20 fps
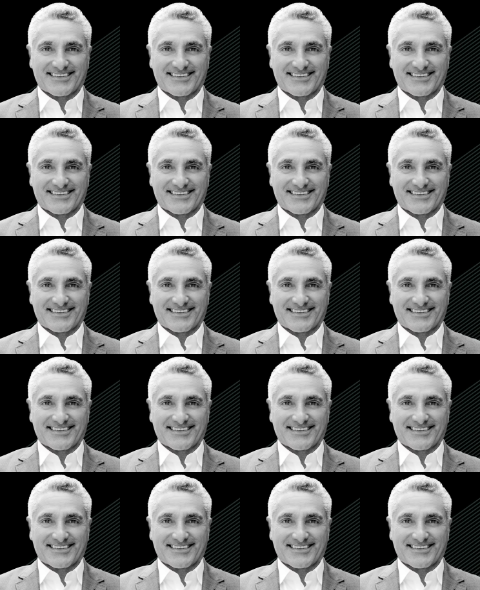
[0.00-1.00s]

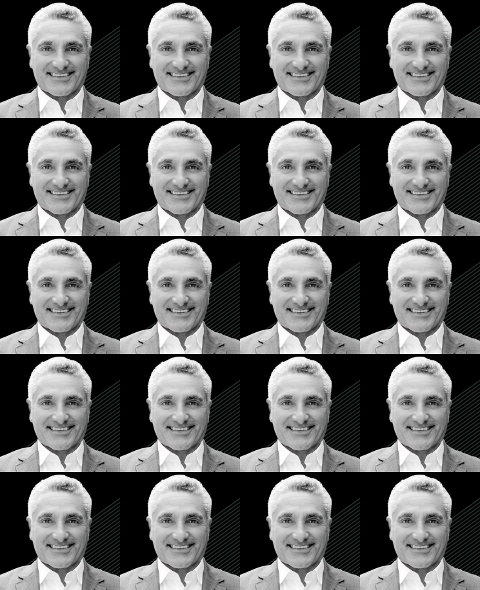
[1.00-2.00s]

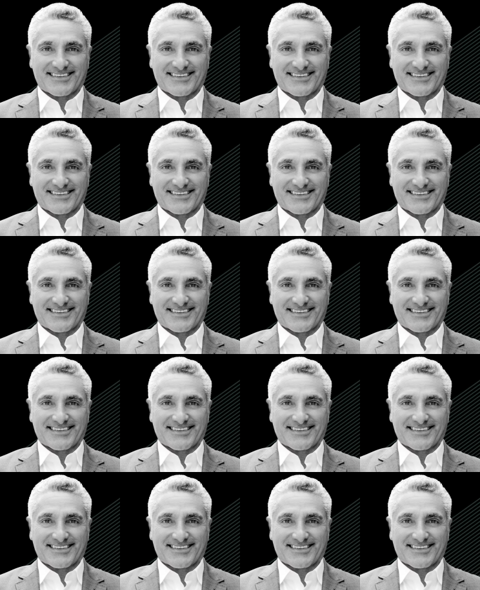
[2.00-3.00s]

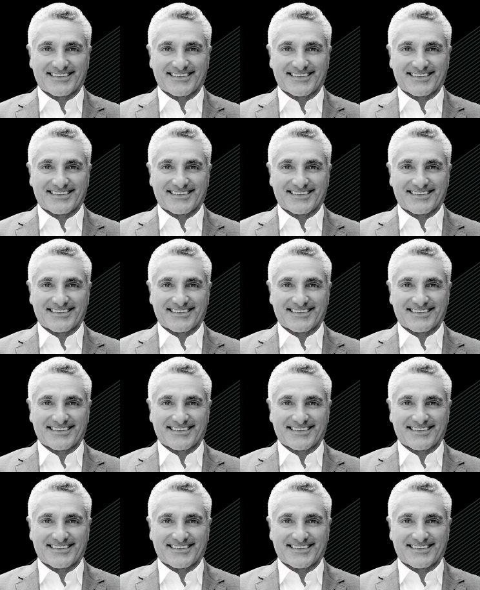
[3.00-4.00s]

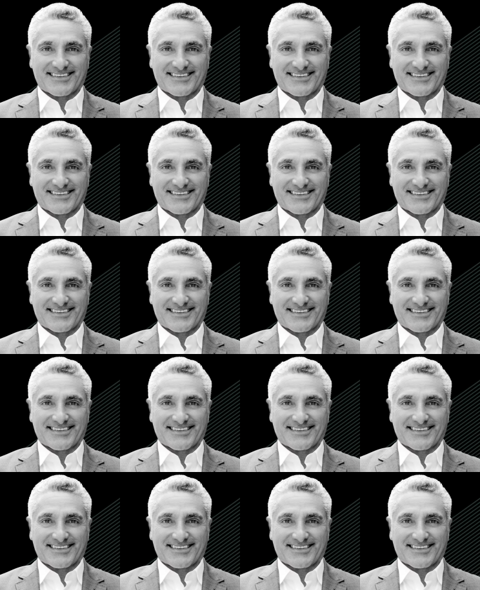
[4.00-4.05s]
(no lip movement)